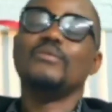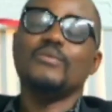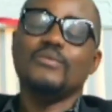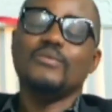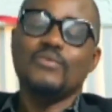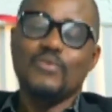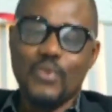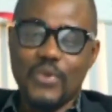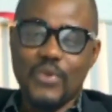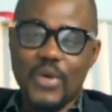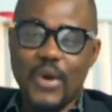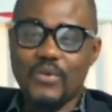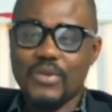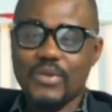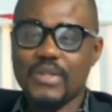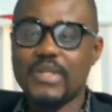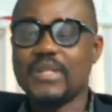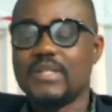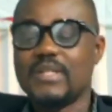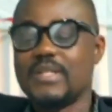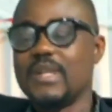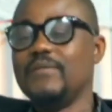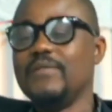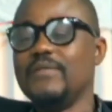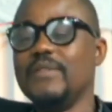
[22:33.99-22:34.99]

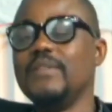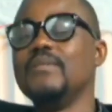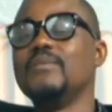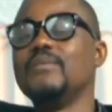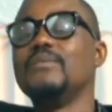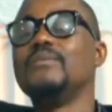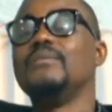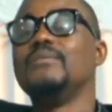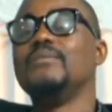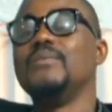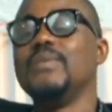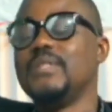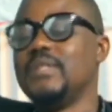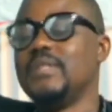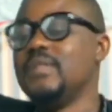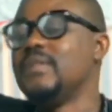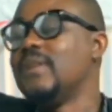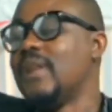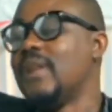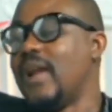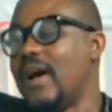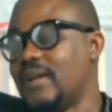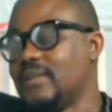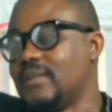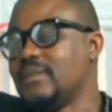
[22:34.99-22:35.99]
2007, we did
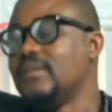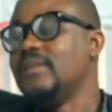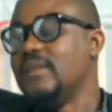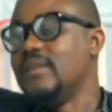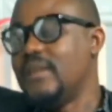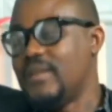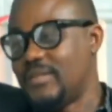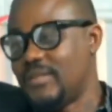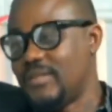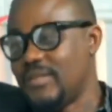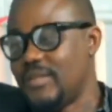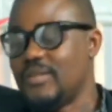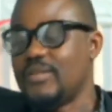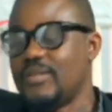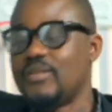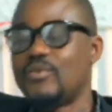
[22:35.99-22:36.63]
learn lessons.